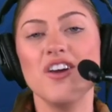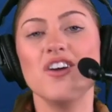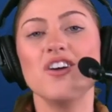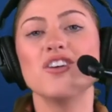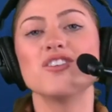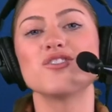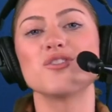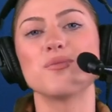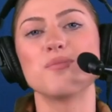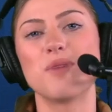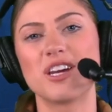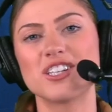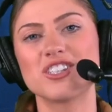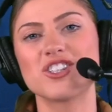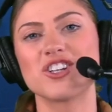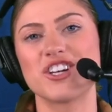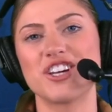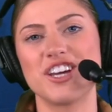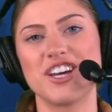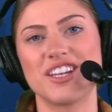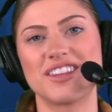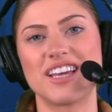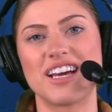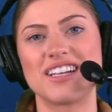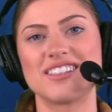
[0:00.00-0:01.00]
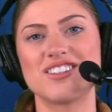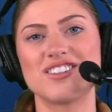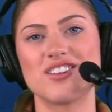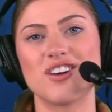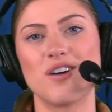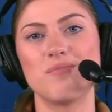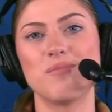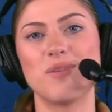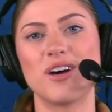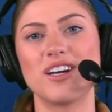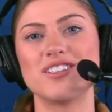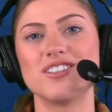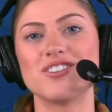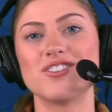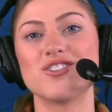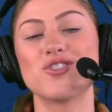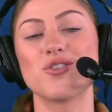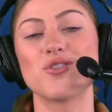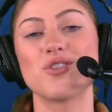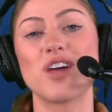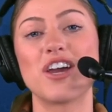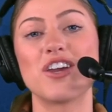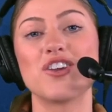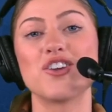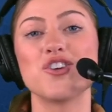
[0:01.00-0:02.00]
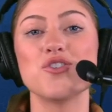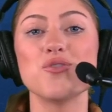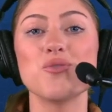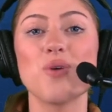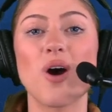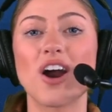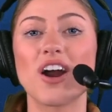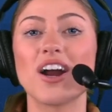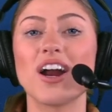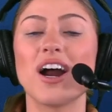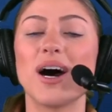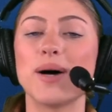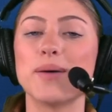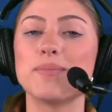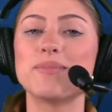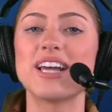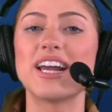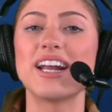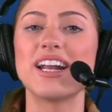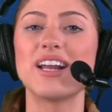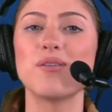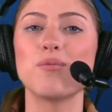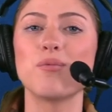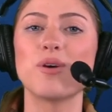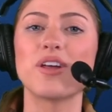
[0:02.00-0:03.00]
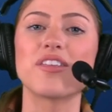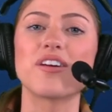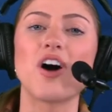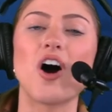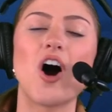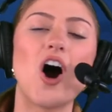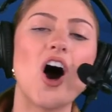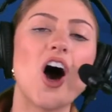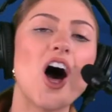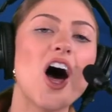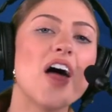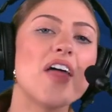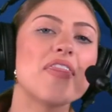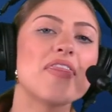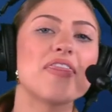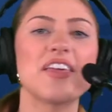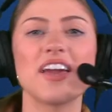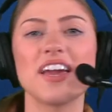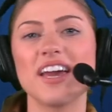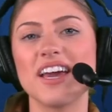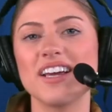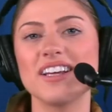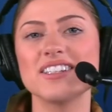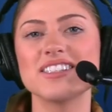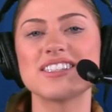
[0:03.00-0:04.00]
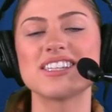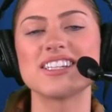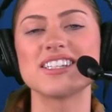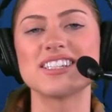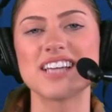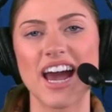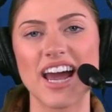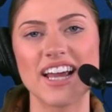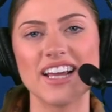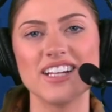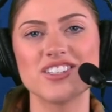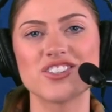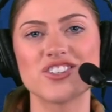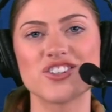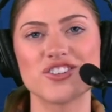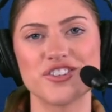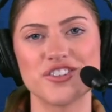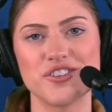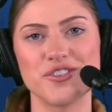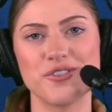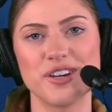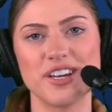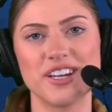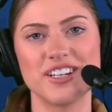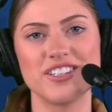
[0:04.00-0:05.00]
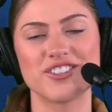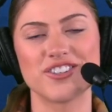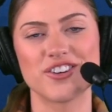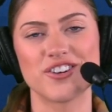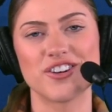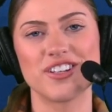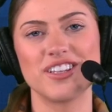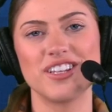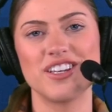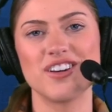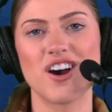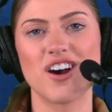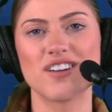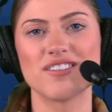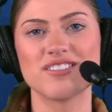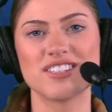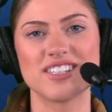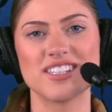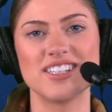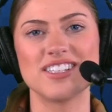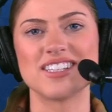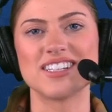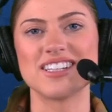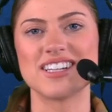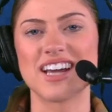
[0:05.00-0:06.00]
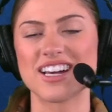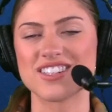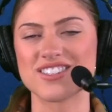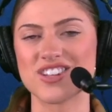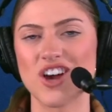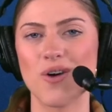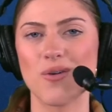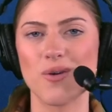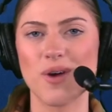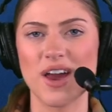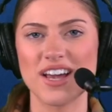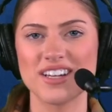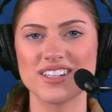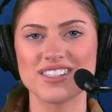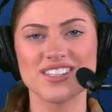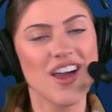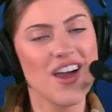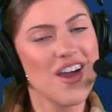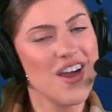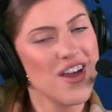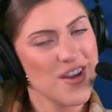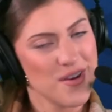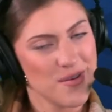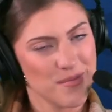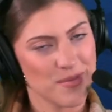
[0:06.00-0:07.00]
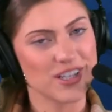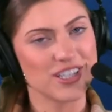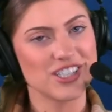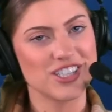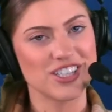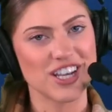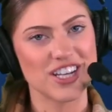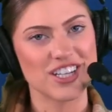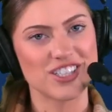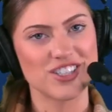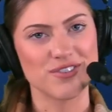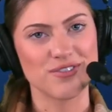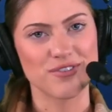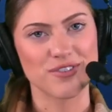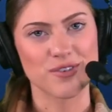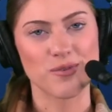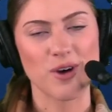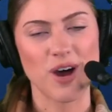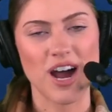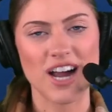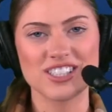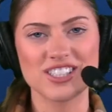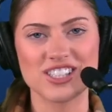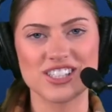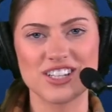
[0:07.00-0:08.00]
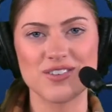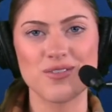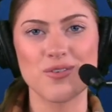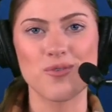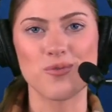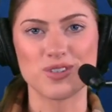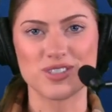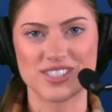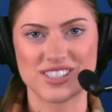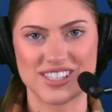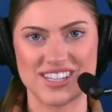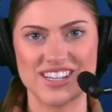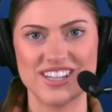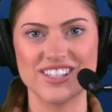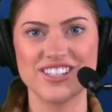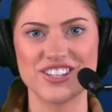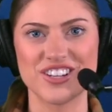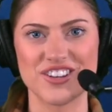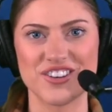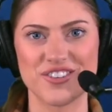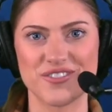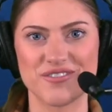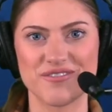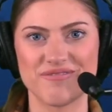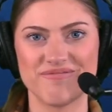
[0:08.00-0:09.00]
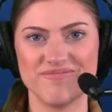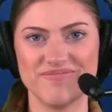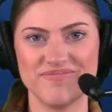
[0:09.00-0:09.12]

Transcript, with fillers: So make sure you hit that sub button so that you are updated with all things the Titans are doing during the offseason. As always, appreciate you for watching. We'll see you soon.